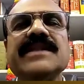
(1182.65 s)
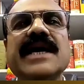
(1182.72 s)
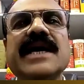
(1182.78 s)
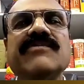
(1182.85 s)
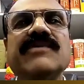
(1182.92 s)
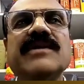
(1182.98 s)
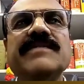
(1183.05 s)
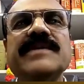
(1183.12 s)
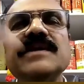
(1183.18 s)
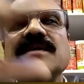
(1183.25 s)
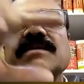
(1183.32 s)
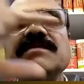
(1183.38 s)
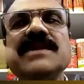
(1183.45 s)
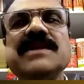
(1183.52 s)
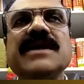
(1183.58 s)
That will be
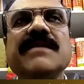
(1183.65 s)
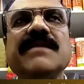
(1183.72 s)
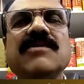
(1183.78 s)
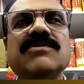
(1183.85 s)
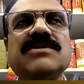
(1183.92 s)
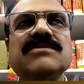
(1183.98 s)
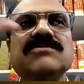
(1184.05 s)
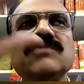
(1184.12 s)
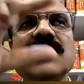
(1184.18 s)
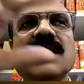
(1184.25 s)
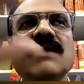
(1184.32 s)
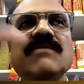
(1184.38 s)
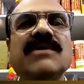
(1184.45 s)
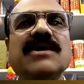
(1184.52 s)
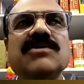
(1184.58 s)
near about
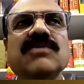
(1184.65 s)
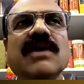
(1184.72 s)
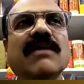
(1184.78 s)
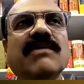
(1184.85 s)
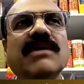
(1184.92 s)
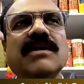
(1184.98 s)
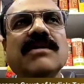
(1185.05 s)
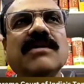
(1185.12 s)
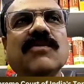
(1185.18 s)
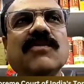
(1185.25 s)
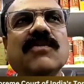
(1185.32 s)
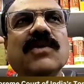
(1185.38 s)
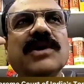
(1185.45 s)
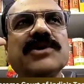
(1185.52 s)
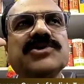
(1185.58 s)
1 hour, 2 hour
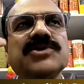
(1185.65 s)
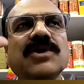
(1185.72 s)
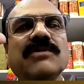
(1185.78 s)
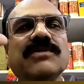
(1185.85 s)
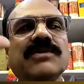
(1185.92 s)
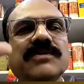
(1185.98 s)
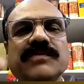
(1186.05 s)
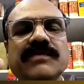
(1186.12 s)
workshop,